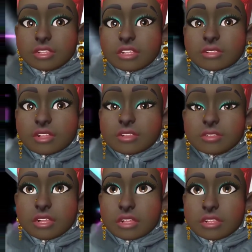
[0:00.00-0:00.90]
Serena
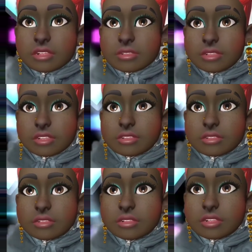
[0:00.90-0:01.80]
Williams,
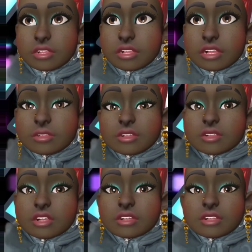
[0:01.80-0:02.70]

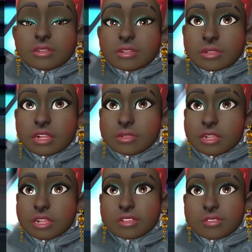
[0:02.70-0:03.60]
people like that, people like
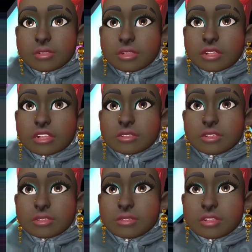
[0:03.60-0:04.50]
Prince, people like
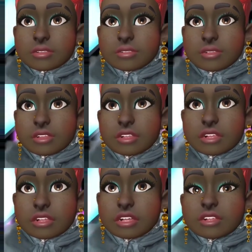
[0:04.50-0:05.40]
Serena Williams
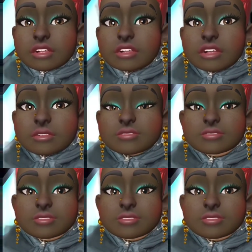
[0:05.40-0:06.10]
and things like that